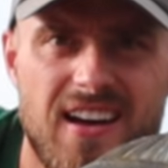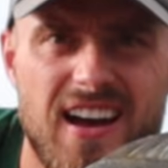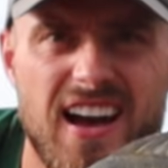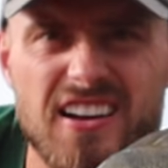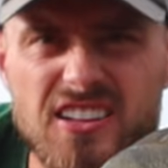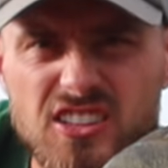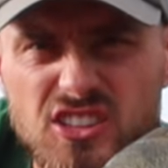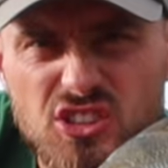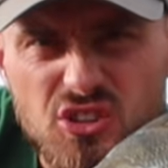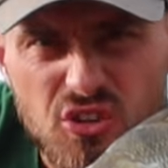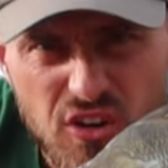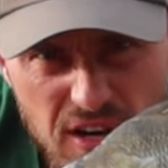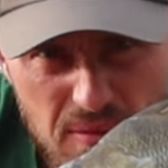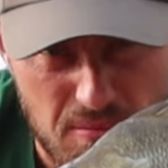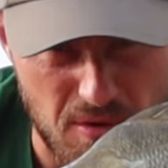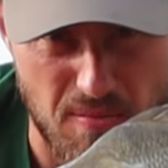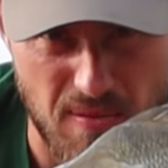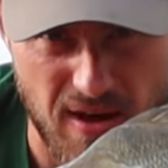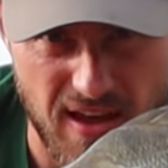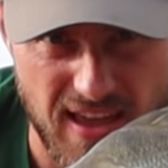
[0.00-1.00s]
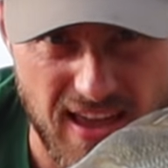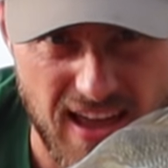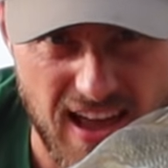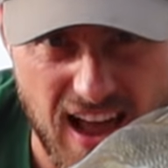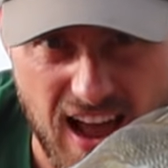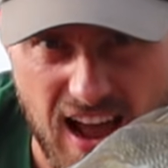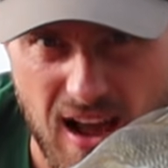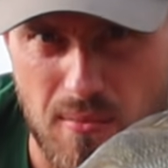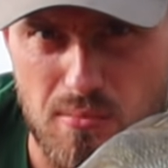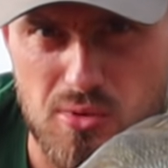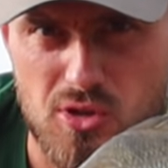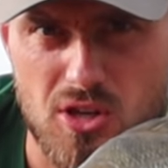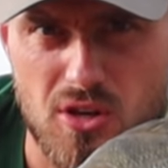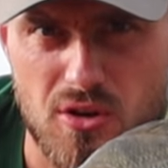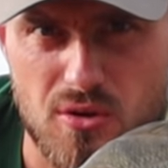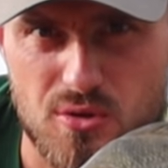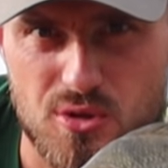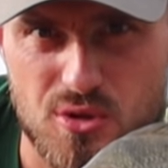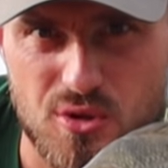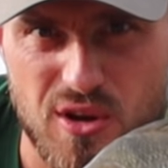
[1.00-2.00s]
I had a screamer, mate,
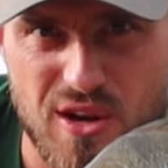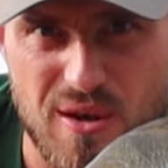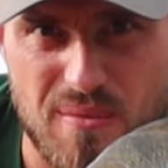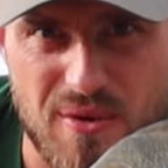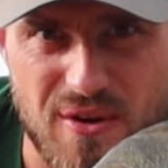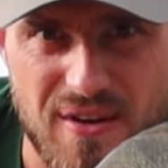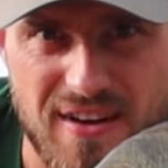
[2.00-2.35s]
absolute screamer,